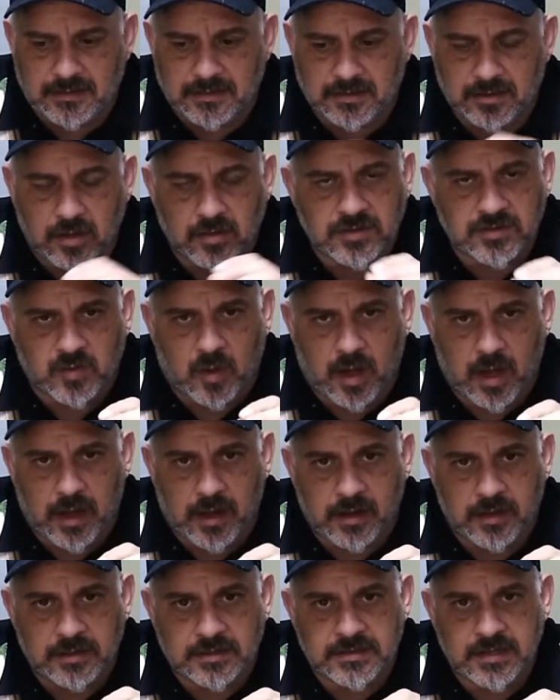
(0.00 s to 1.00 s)
those
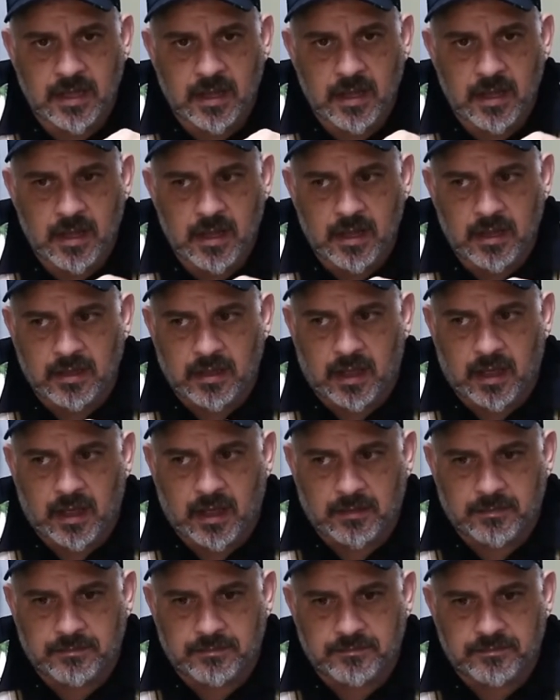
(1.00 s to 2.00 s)
wires
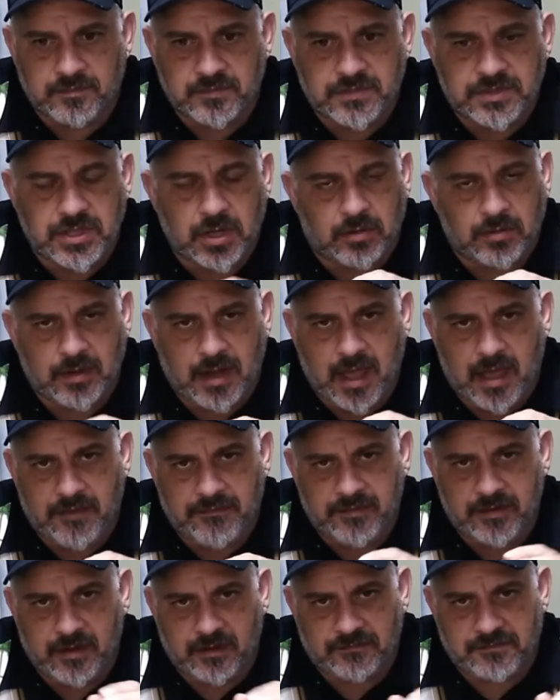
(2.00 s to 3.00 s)
don't
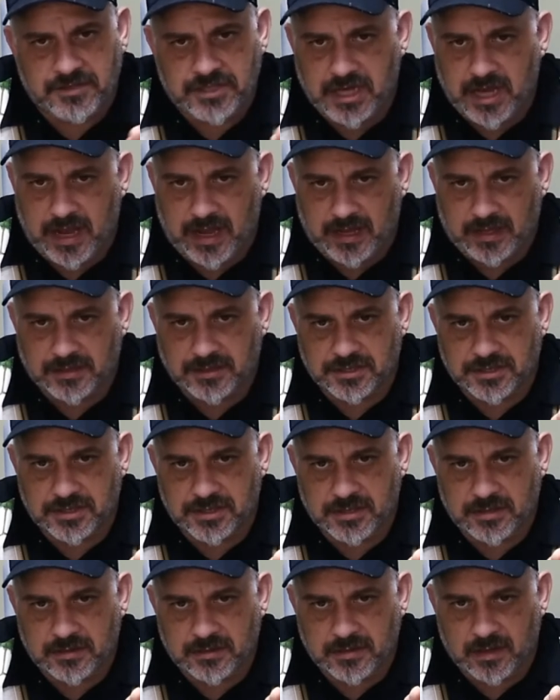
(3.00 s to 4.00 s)
have enough
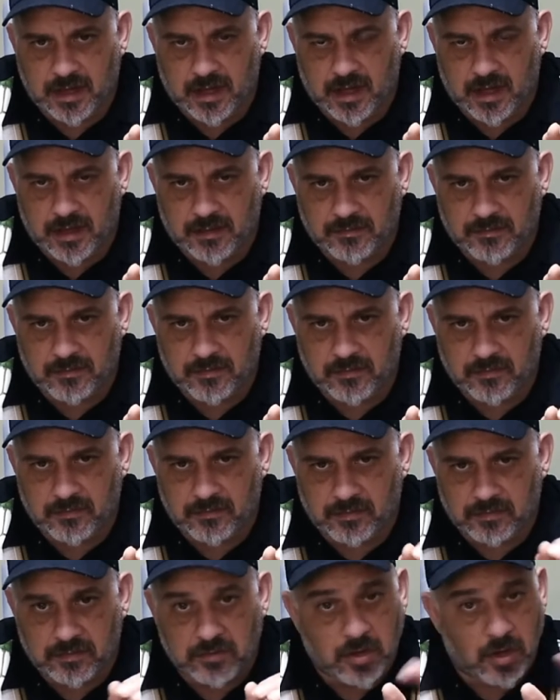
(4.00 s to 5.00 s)
change
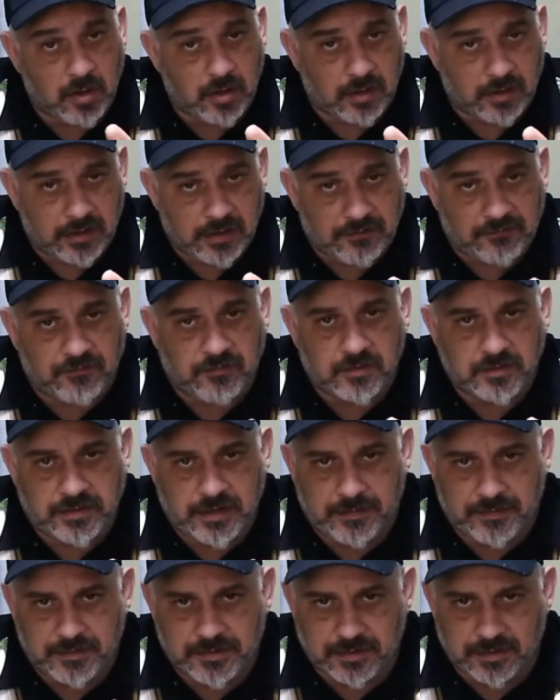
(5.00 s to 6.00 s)
currently for
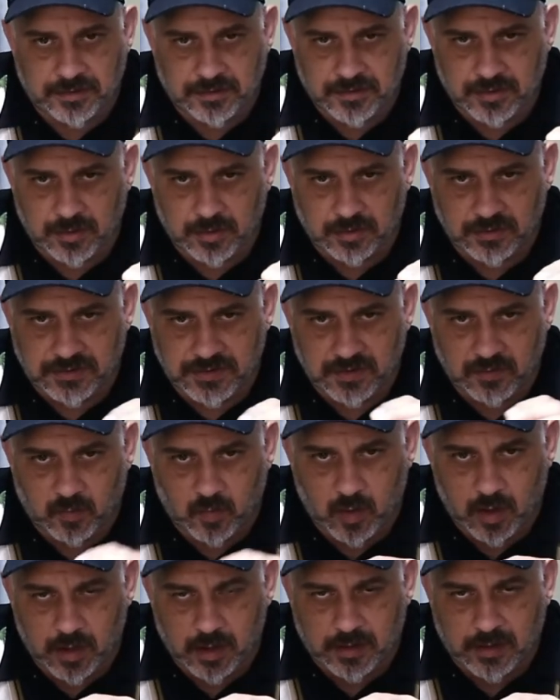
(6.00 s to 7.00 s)
temperature control to
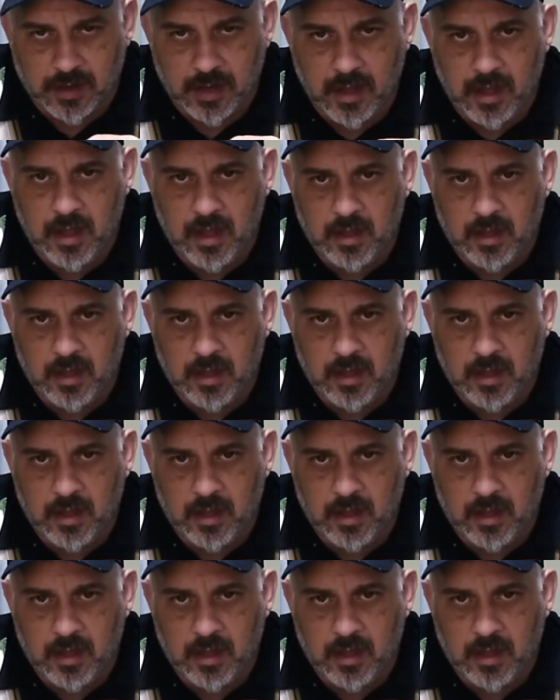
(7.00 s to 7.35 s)
work.